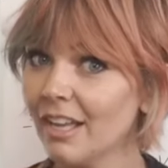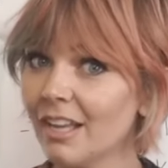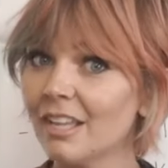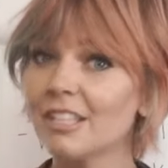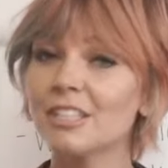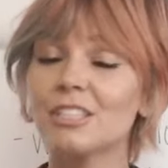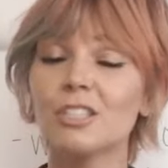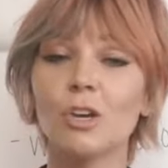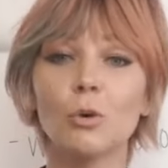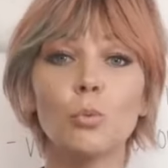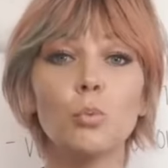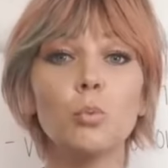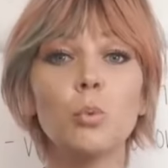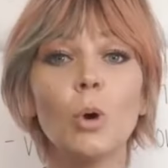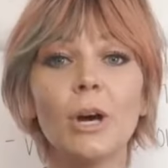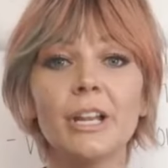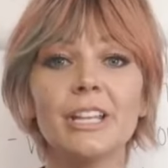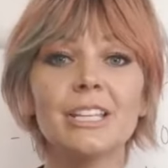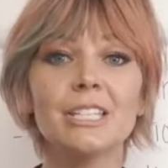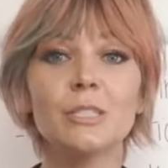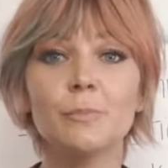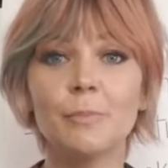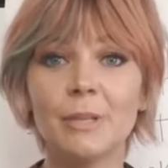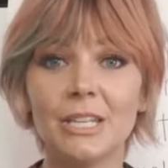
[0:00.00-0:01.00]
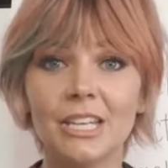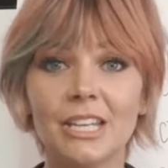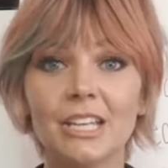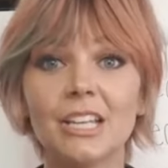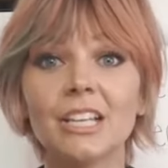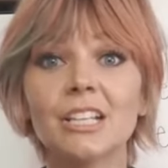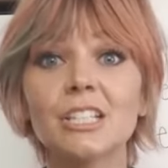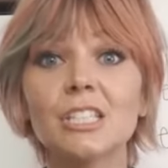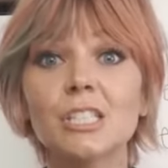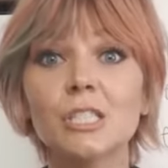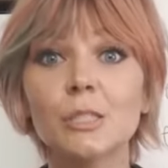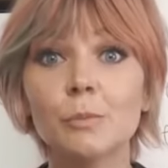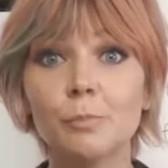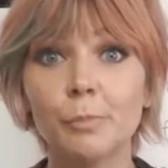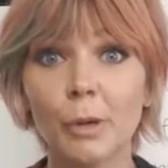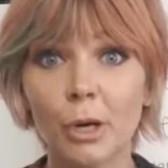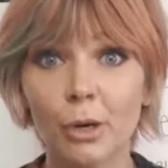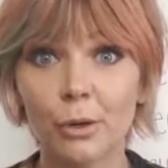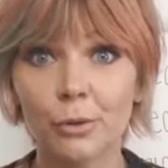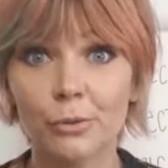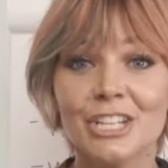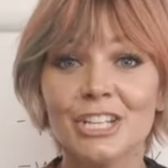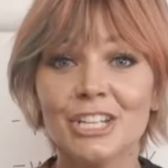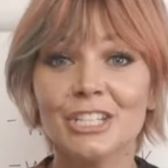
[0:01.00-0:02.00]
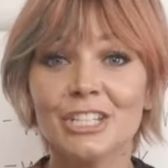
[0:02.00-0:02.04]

So what is being exposed?